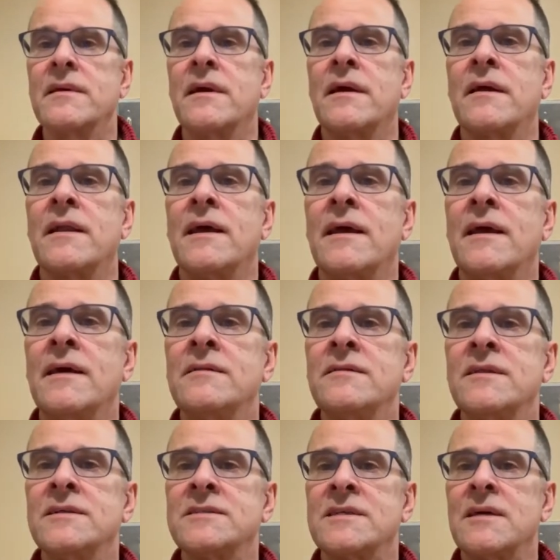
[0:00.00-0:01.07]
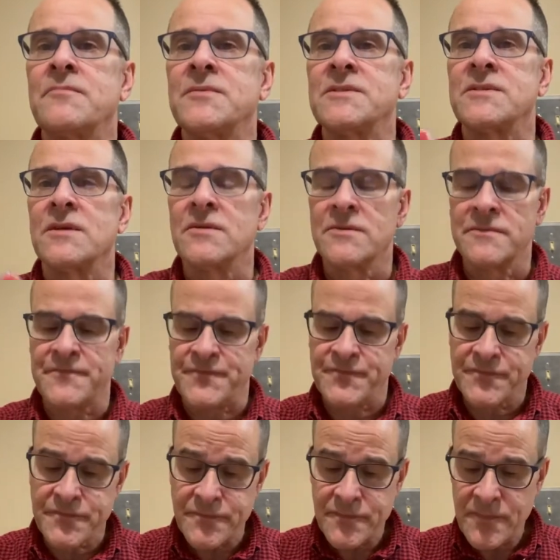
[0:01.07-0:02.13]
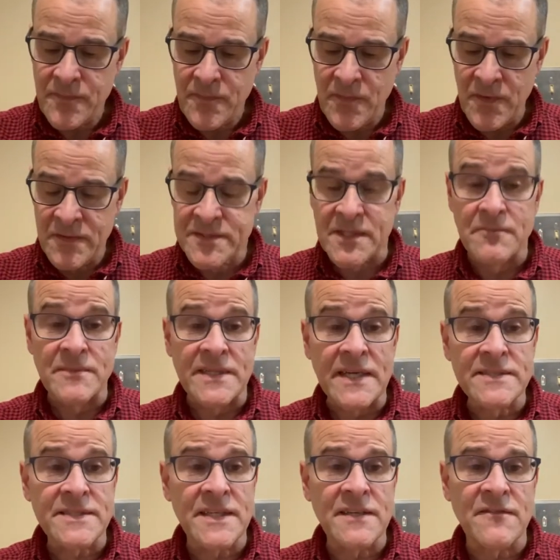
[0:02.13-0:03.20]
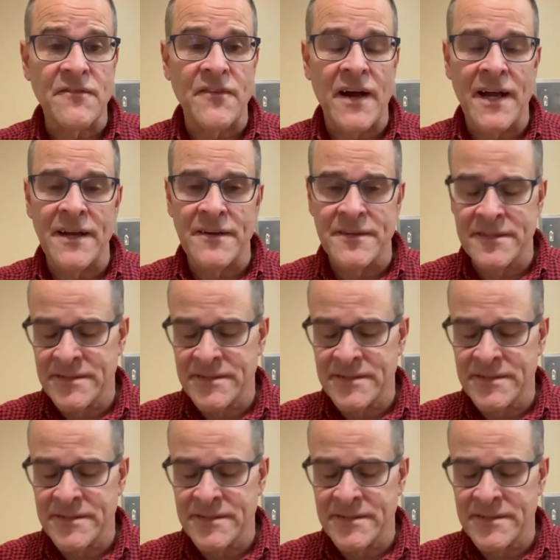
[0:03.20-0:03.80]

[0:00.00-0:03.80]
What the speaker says: I'm gonna end this episode with some Dentyne Fire.